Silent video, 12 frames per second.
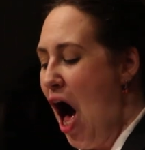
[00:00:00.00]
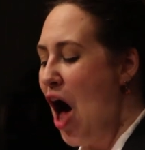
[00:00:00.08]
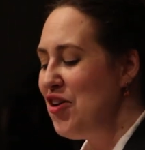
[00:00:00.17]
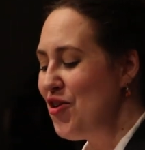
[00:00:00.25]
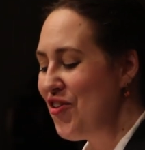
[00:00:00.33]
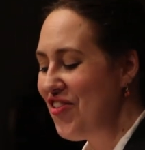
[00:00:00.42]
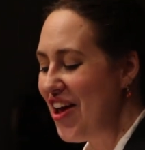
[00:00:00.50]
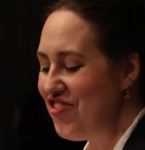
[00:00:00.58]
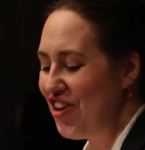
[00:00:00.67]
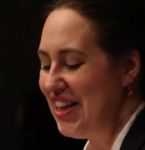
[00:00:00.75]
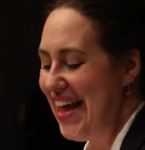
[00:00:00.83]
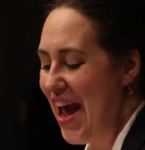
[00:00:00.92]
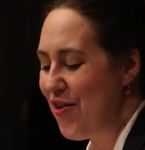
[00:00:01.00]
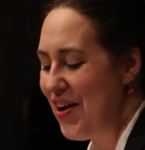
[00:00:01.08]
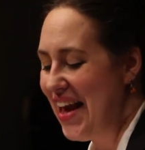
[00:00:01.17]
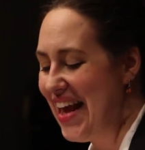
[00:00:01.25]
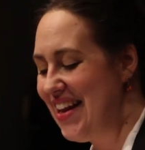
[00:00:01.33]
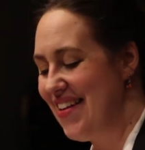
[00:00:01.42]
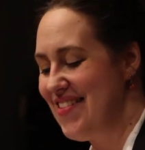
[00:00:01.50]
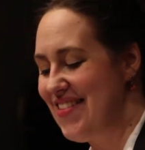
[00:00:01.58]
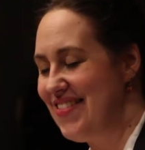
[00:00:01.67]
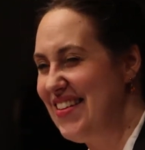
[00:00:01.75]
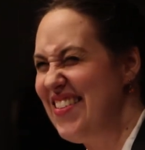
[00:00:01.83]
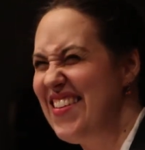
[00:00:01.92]
Under such glaring
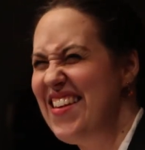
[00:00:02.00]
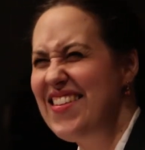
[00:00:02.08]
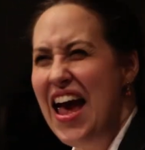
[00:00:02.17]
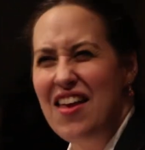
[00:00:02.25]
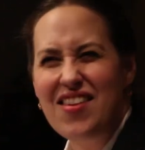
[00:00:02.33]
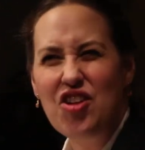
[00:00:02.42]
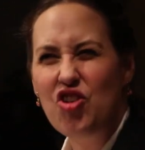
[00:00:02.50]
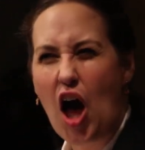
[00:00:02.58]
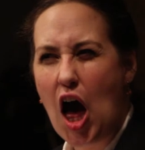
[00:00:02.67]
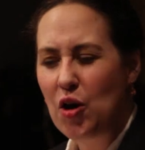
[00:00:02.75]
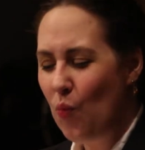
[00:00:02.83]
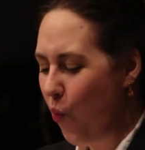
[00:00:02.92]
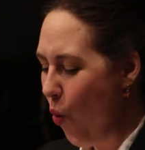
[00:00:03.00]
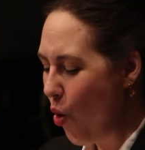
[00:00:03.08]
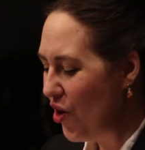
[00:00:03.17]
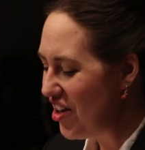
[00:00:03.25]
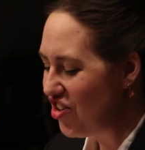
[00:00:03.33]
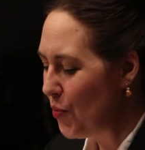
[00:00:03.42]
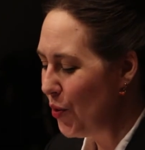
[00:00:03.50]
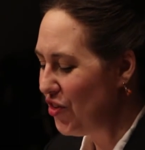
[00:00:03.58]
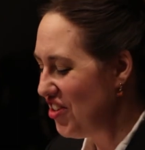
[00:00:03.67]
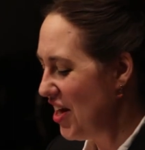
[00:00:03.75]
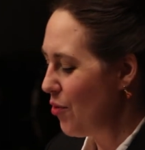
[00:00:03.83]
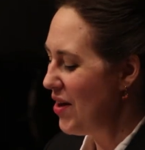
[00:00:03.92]
inconsistencies, such
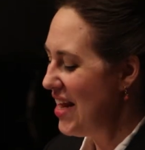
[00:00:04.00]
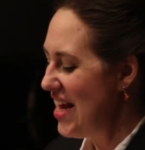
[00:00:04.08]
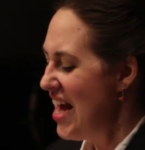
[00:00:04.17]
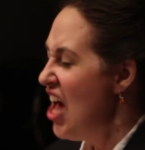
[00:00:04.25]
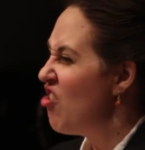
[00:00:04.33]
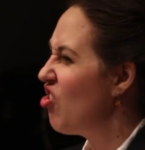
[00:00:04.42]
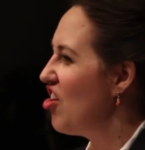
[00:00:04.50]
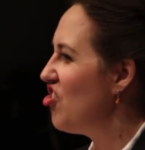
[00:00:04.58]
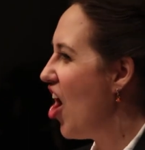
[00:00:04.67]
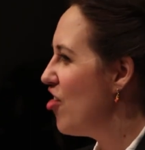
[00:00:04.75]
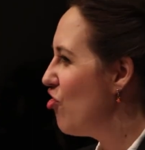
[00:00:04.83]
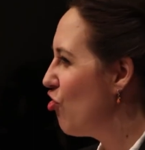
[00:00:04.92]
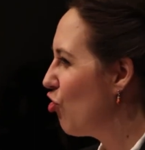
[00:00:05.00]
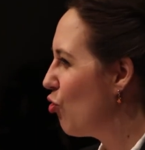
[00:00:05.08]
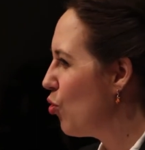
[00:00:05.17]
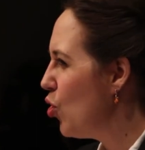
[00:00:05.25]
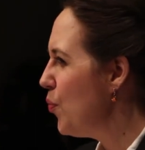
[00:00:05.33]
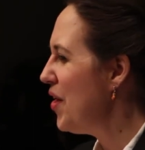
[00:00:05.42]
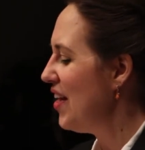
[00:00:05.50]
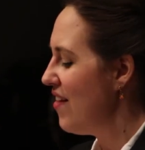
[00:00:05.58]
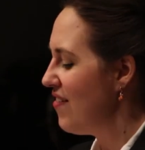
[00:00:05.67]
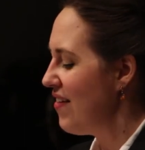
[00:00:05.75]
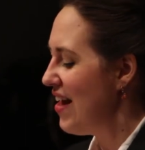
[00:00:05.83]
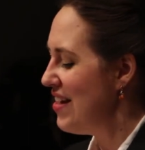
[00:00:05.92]
unwarrantable tyranny, such
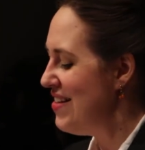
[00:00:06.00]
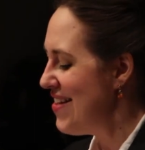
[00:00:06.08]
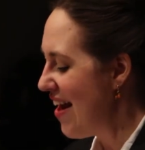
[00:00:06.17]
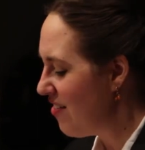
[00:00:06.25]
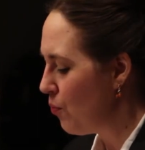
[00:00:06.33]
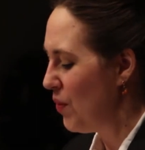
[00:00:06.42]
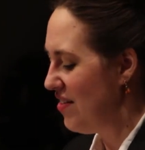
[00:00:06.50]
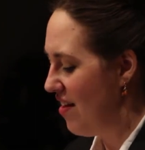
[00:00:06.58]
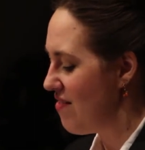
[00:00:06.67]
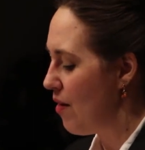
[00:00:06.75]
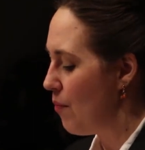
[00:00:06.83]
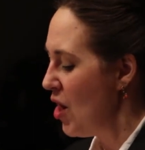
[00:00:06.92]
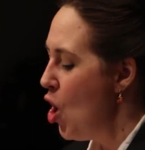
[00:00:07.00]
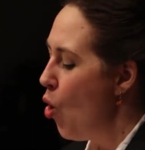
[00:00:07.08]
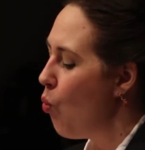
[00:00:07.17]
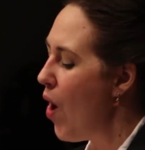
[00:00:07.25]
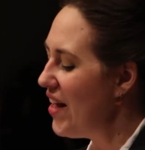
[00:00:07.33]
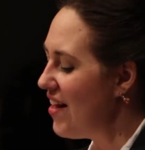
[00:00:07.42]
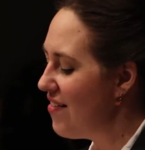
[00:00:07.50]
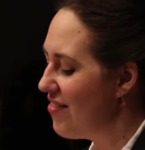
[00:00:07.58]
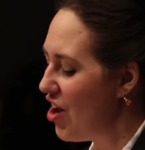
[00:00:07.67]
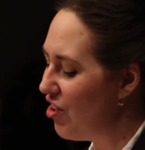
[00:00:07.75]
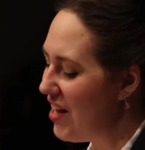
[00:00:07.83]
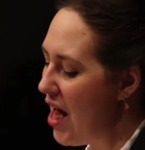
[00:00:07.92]
unscrupulous despotism, what is
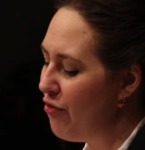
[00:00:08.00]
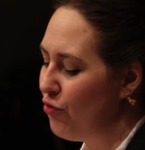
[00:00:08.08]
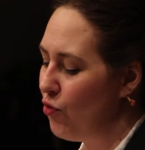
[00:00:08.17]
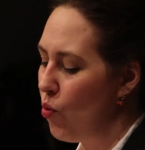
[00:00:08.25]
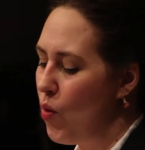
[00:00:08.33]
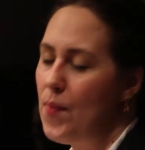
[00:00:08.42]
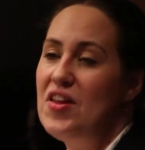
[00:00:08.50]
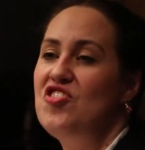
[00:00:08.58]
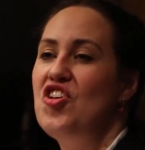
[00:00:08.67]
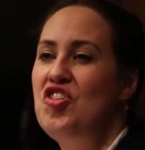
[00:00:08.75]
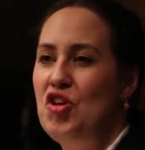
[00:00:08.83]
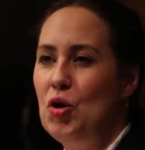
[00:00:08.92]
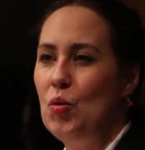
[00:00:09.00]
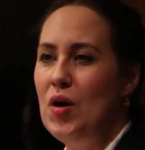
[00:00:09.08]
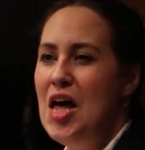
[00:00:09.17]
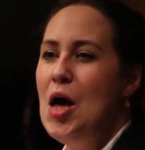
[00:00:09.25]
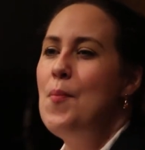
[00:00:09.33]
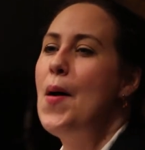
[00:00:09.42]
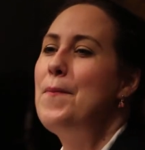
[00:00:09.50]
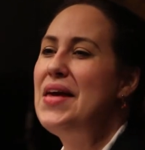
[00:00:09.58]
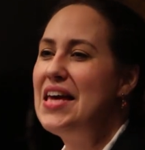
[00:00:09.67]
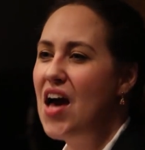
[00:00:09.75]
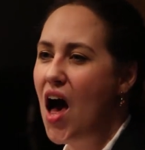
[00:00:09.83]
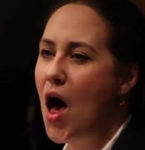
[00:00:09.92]
there left for women to do but
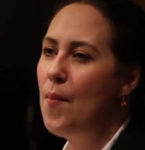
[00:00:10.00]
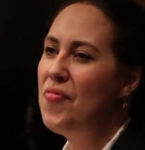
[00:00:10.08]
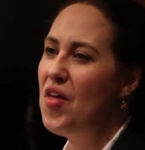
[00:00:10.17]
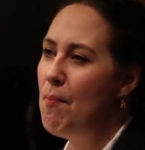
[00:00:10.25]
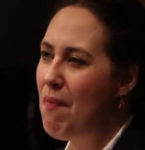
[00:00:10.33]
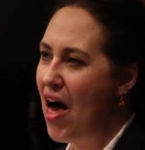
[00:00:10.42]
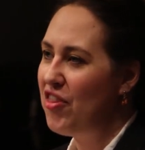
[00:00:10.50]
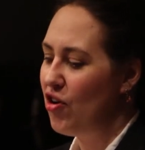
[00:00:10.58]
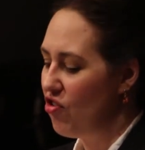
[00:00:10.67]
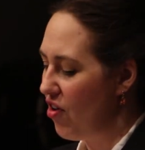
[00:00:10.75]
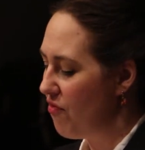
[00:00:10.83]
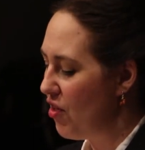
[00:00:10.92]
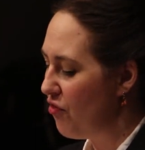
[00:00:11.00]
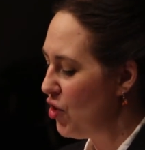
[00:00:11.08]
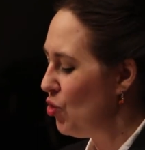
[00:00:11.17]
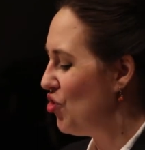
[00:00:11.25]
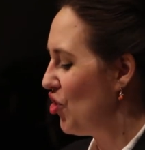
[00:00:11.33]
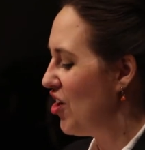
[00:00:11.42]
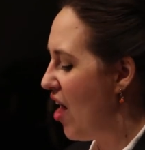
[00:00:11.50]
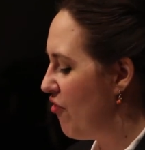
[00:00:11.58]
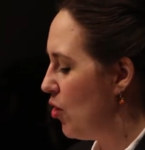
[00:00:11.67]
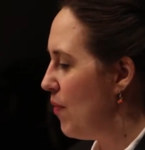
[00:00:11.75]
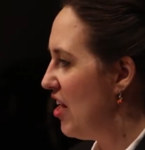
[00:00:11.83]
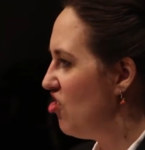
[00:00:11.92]
become the mothers of the future
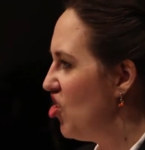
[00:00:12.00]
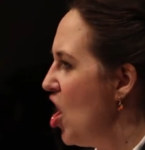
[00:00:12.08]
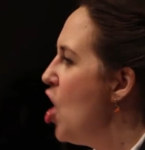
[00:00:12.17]
government?